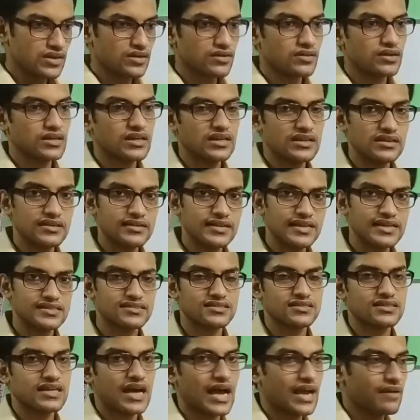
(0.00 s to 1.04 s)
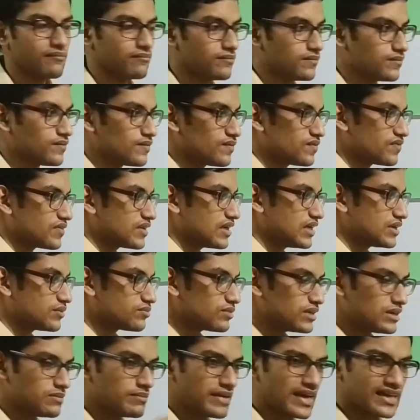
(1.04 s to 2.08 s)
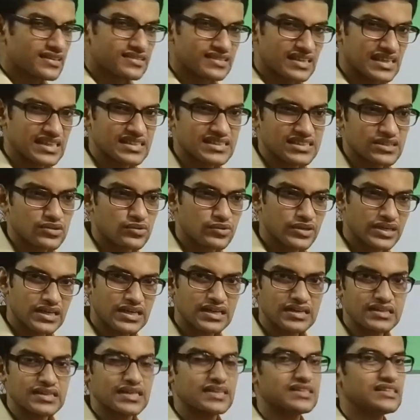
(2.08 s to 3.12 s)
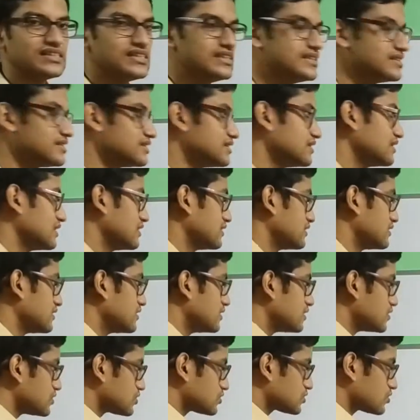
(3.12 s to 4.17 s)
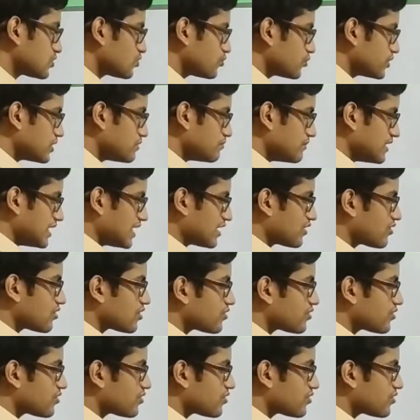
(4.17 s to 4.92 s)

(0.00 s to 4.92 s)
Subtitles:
in less time. It will make things quicker and easier. So we make